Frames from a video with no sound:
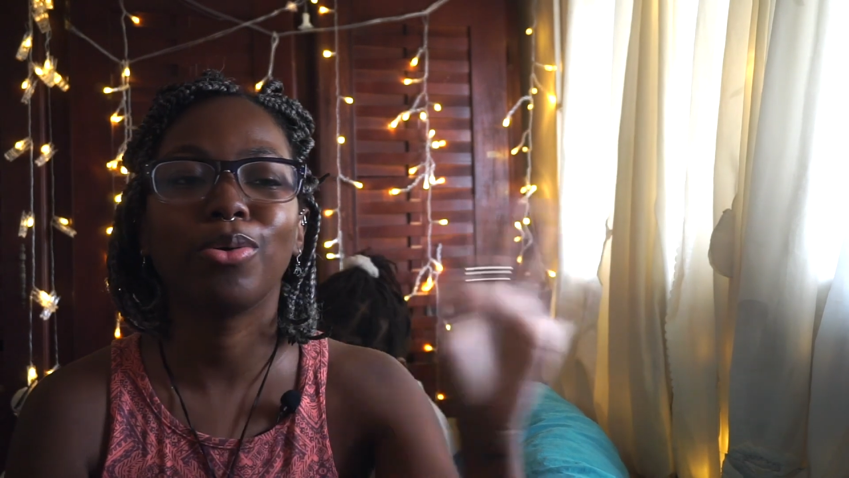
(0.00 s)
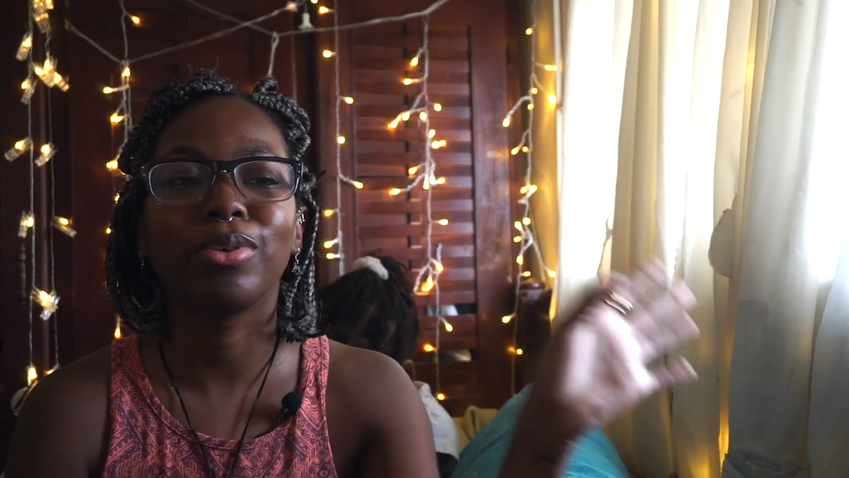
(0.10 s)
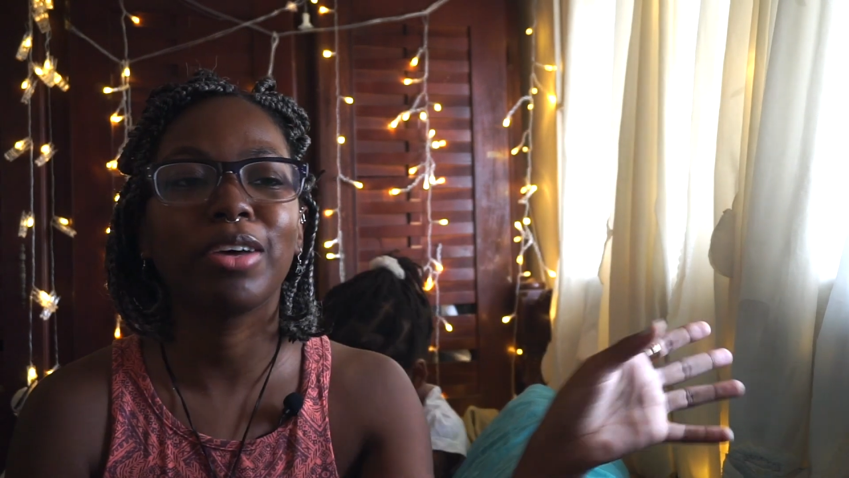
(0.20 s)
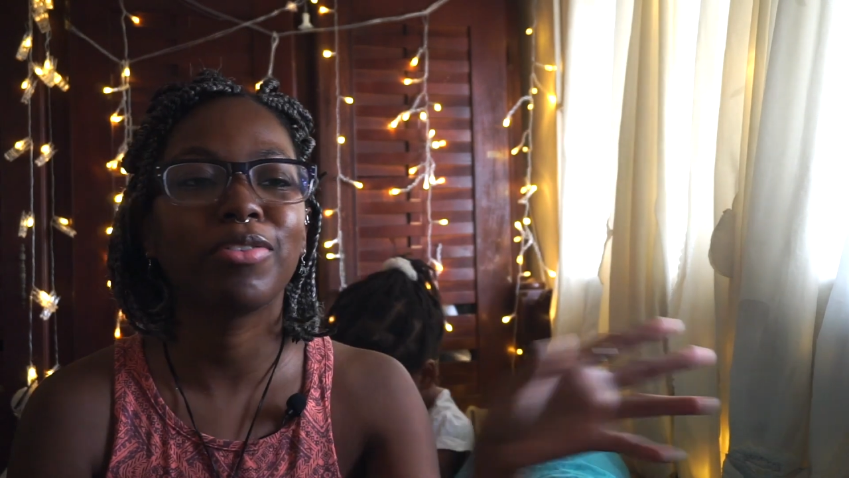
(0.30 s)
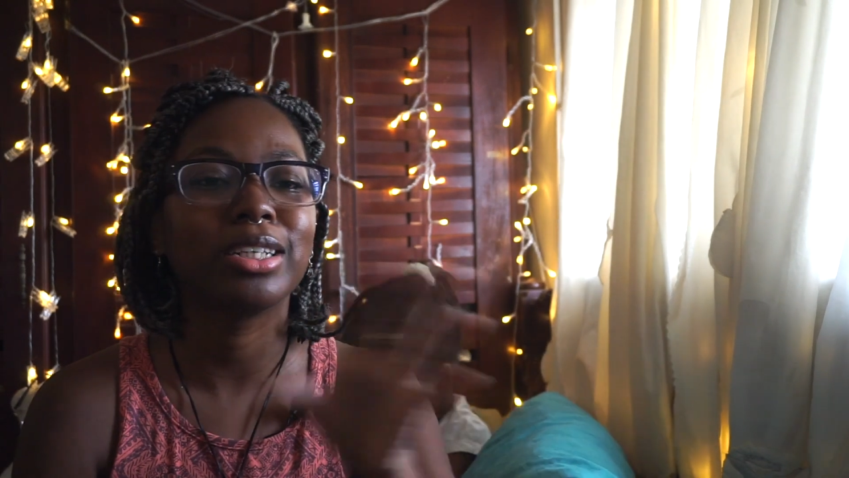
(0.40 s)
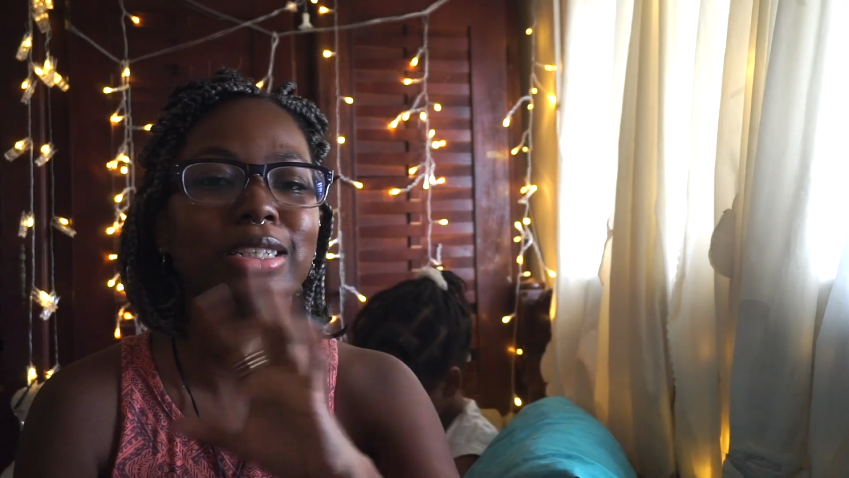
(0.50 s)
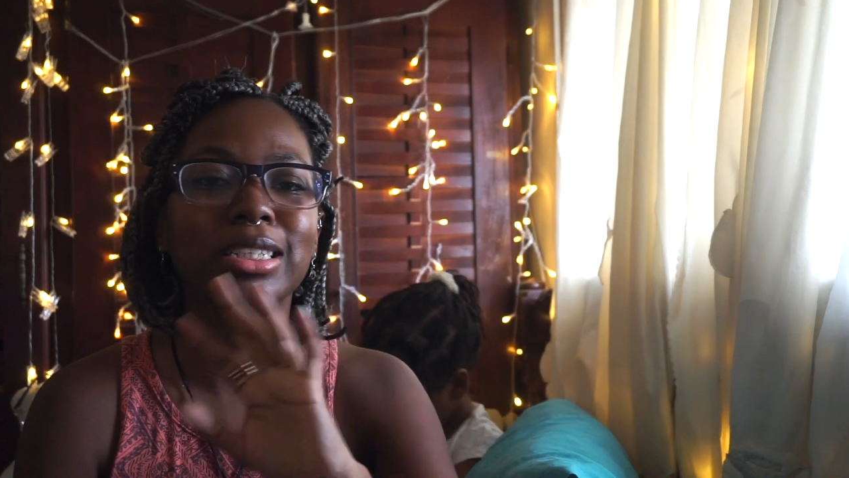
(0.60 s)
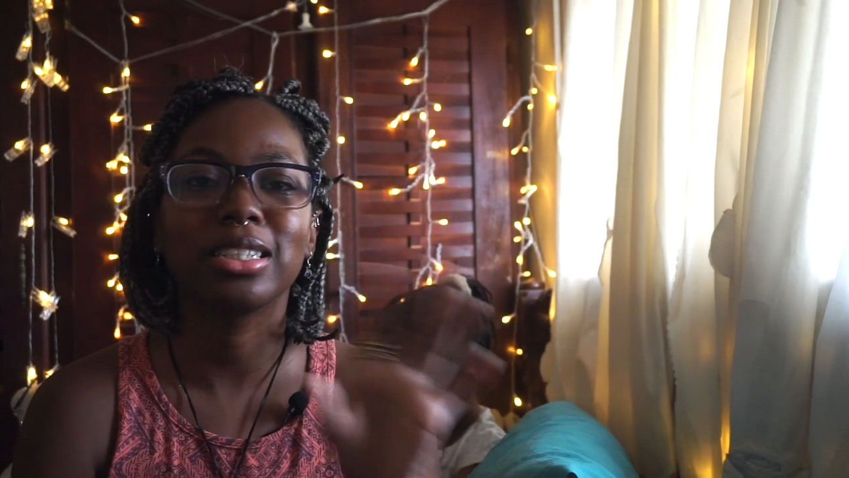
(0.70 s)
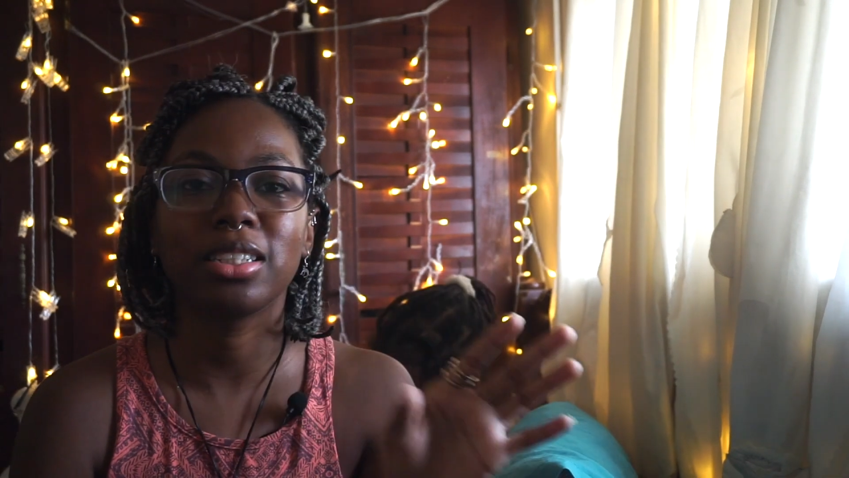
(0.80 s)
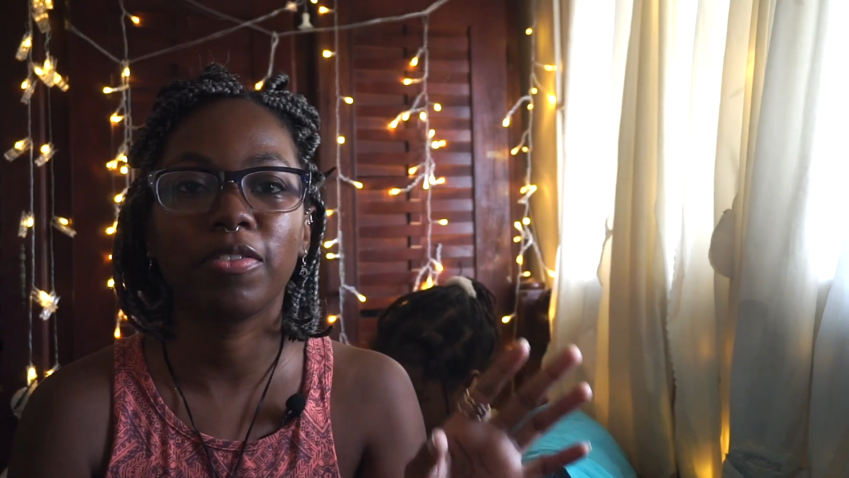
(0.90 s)
tone deaf and
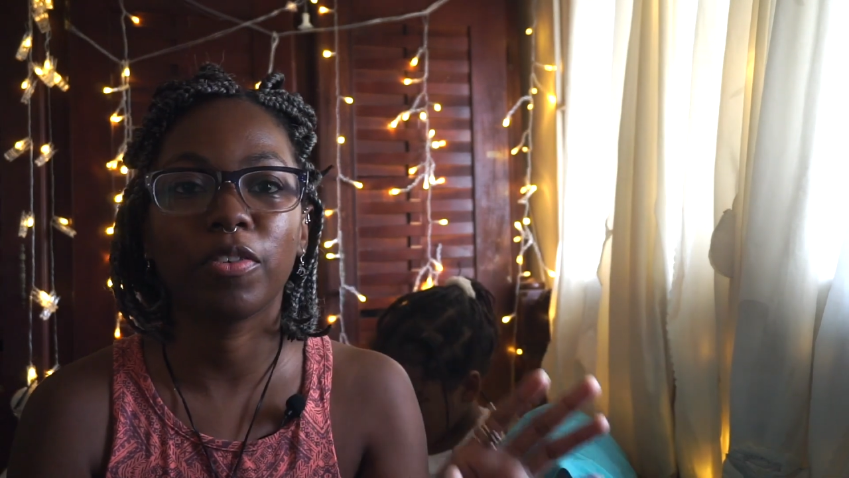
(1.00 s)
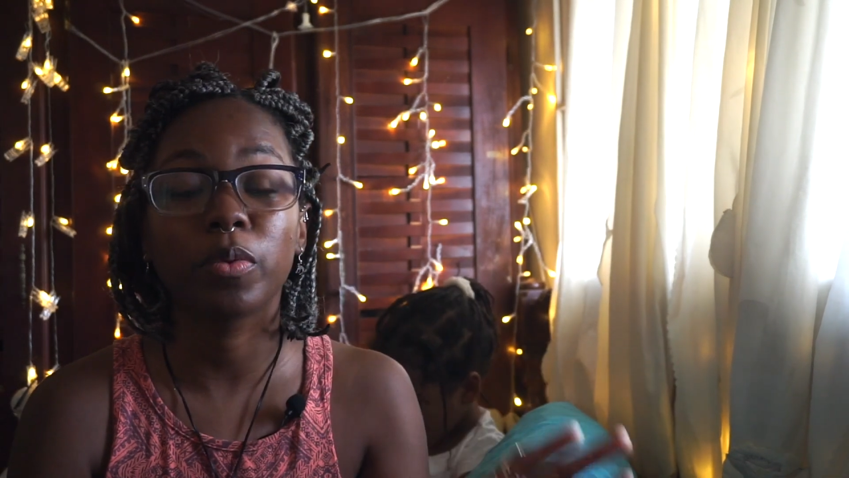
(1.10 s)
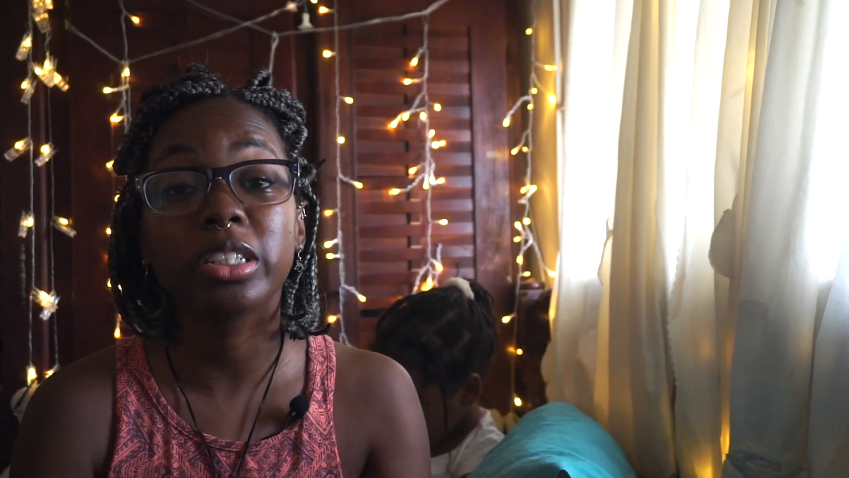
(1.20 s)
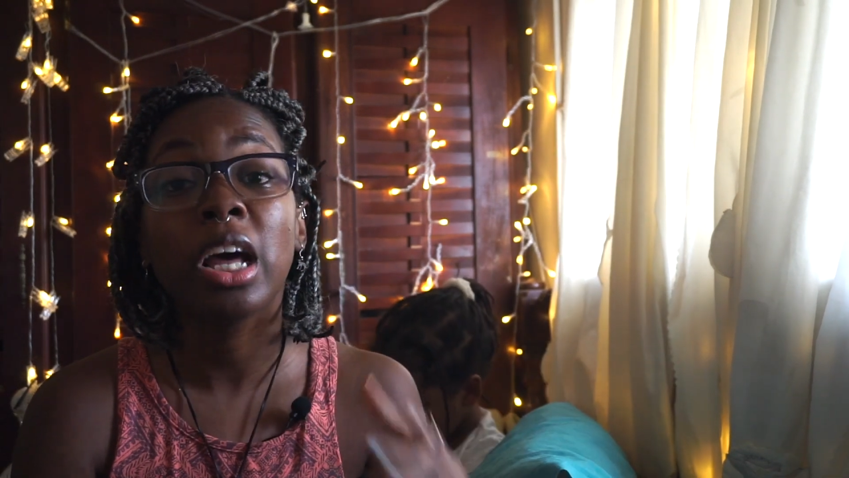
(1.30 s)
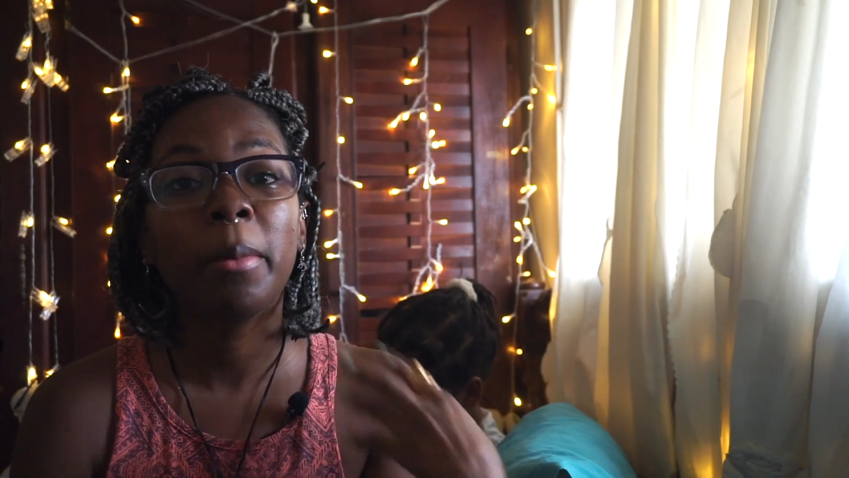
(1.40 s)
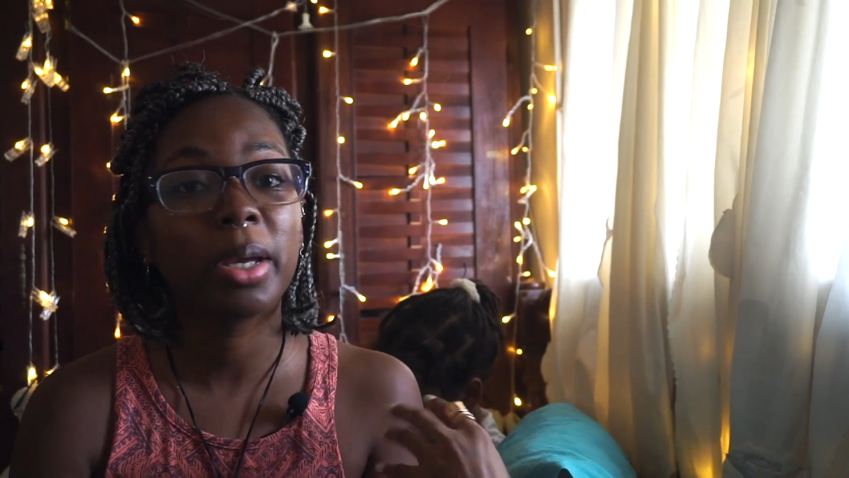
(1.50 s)
insensitive it was,